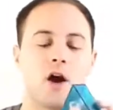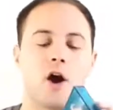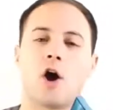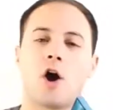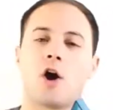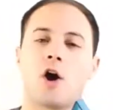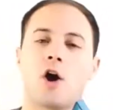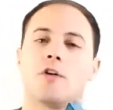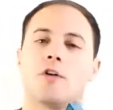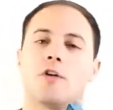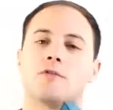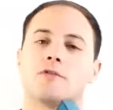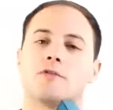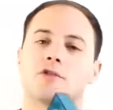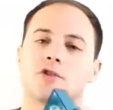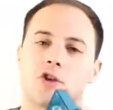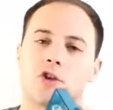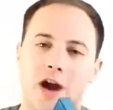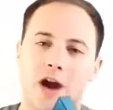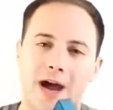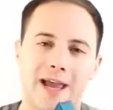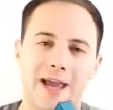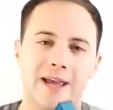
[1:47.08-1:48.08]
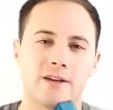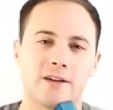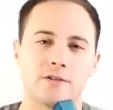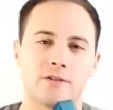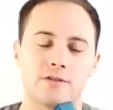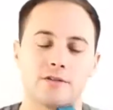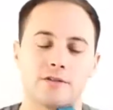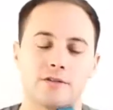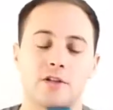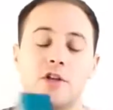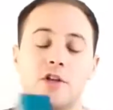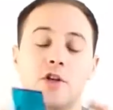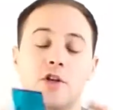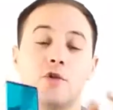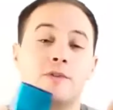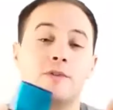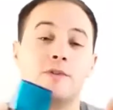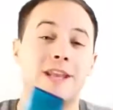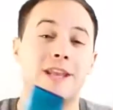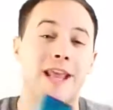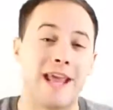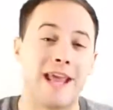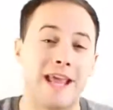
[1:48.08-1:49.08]
are triangles. You
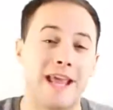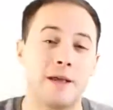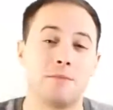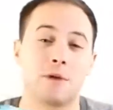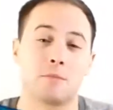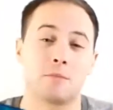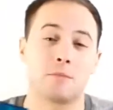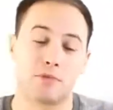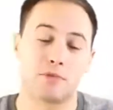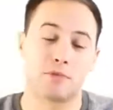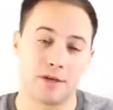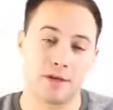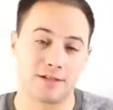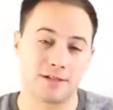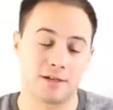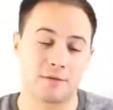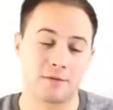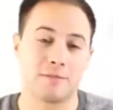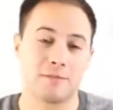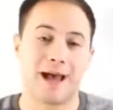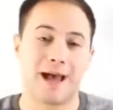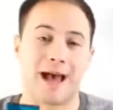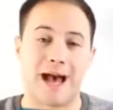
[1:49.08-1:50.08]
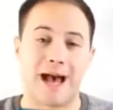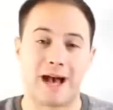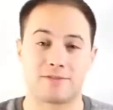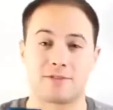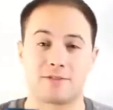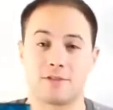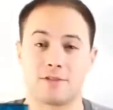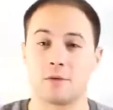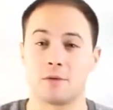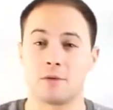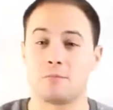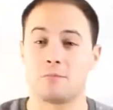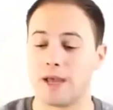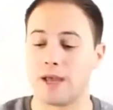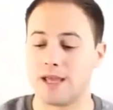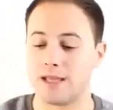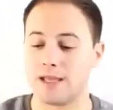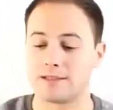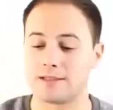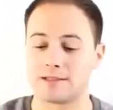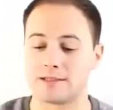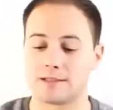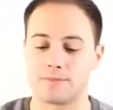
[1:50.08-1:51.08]
name the prism after the
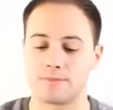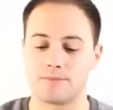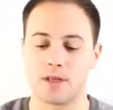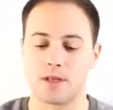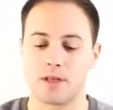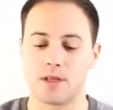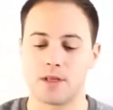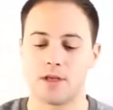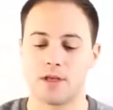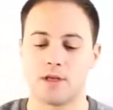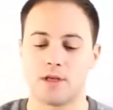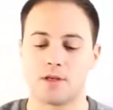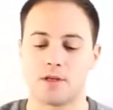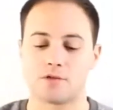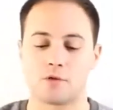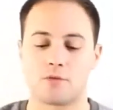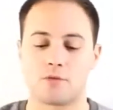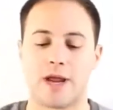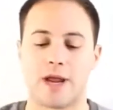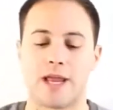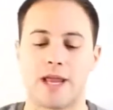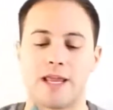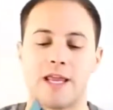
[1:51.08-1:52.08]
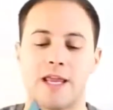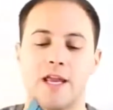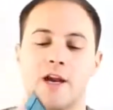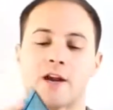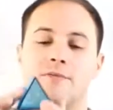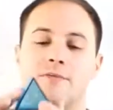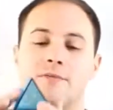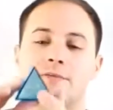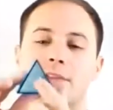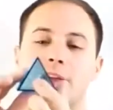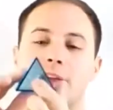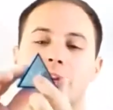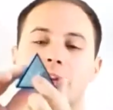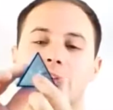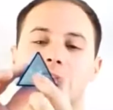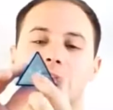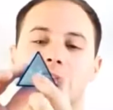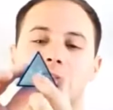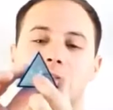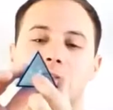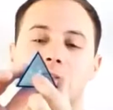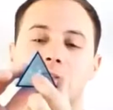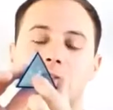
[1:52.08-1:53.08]
base. So right here, there's
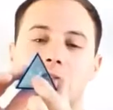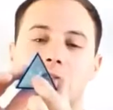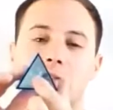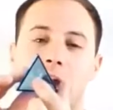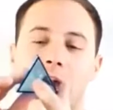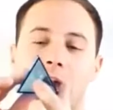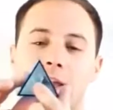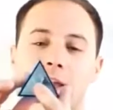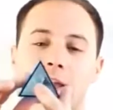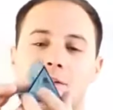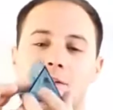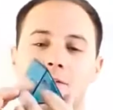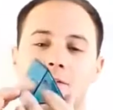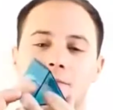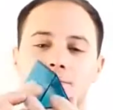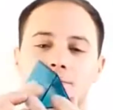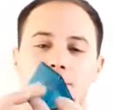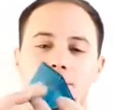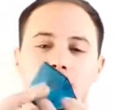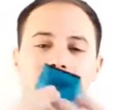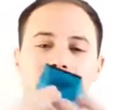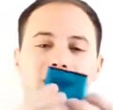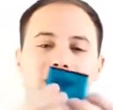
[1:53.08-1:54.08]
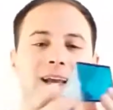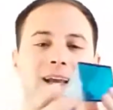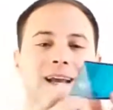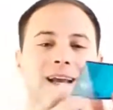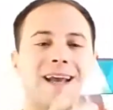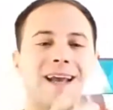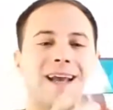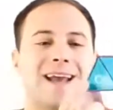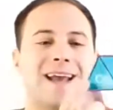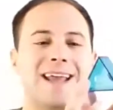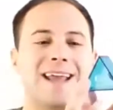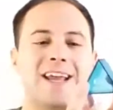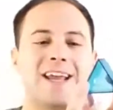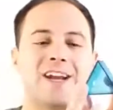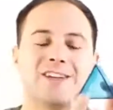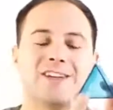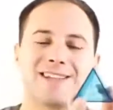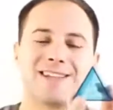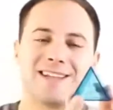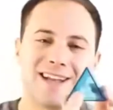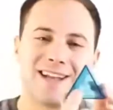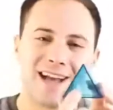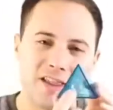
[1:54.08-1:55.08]
a triangle.
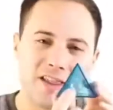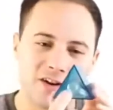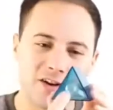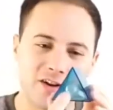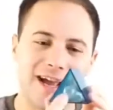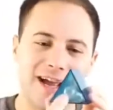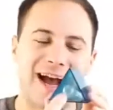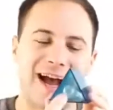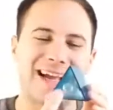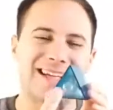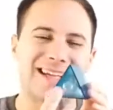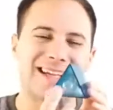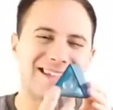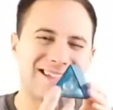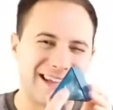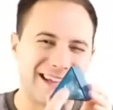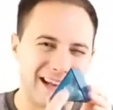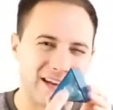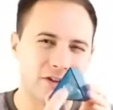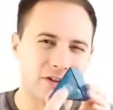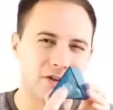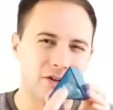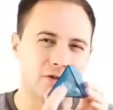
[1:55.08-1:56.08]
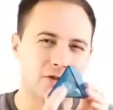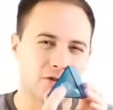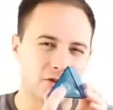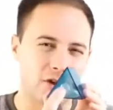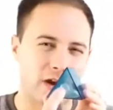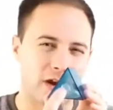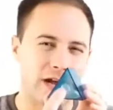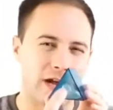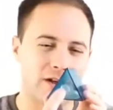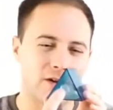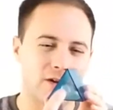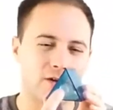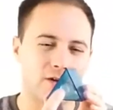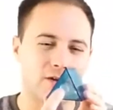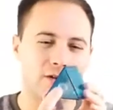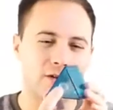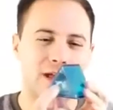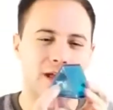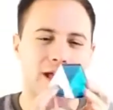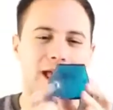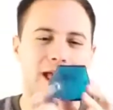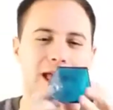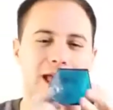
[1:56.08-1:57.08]
Here's another identical
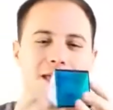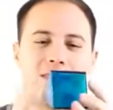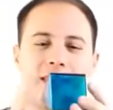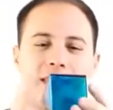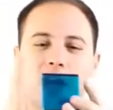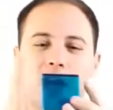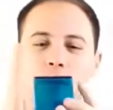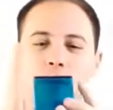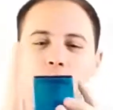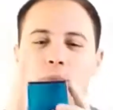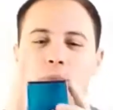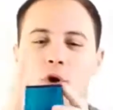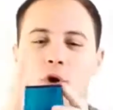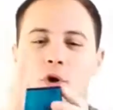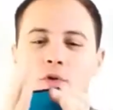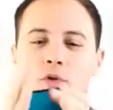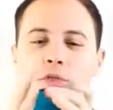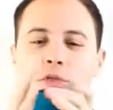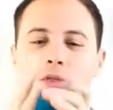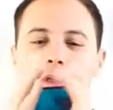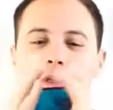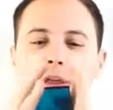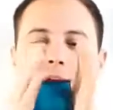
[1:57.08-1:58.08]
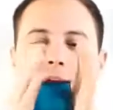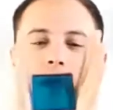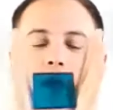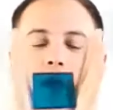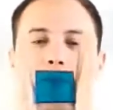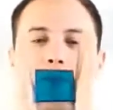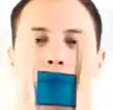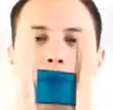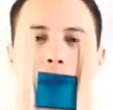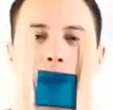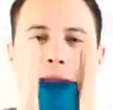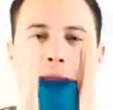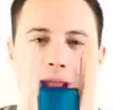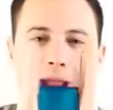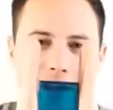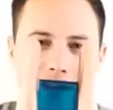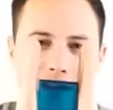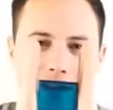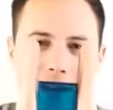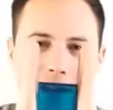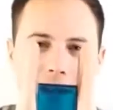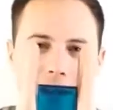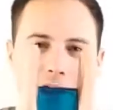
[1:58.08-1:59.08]
triangle, and they are both
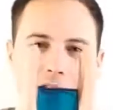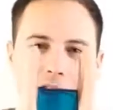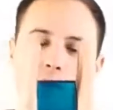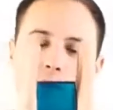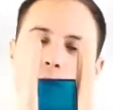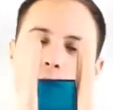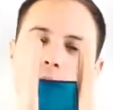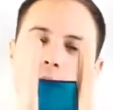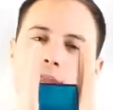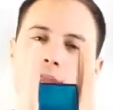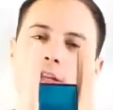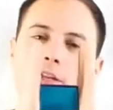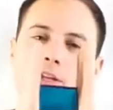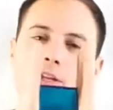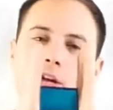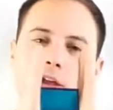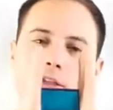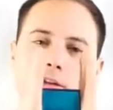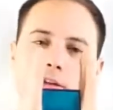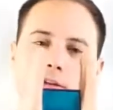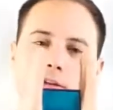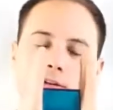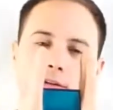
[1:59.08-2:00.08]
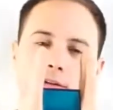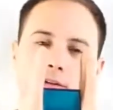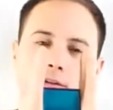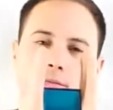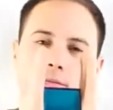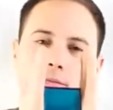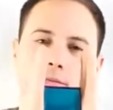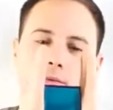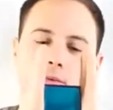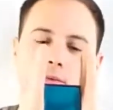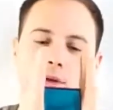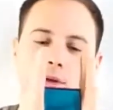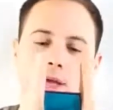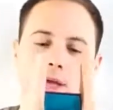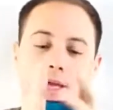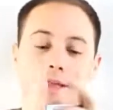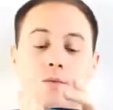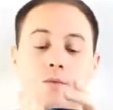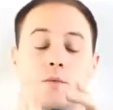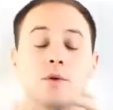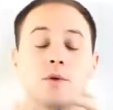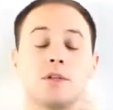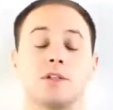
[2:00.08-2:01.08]
parallel with each other,
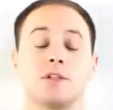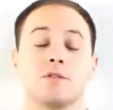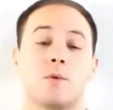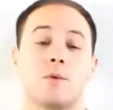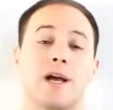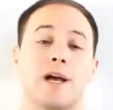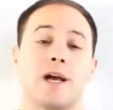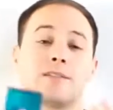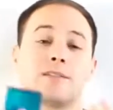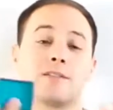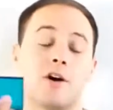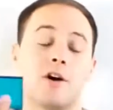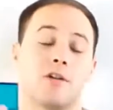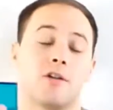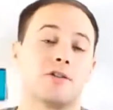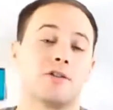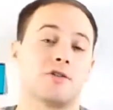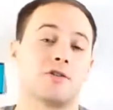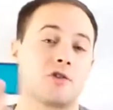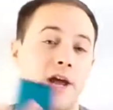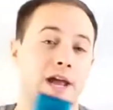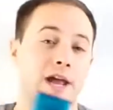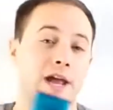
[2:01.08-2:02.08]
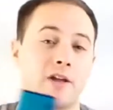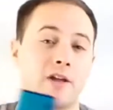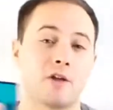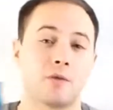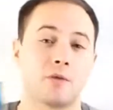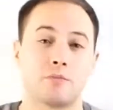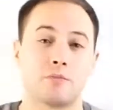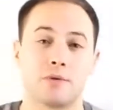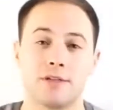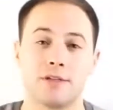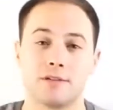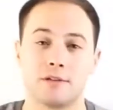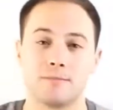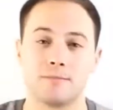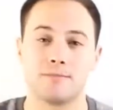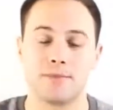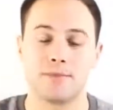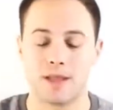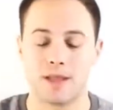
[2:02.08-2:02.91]
okay? Which is why it's called a triangular prism.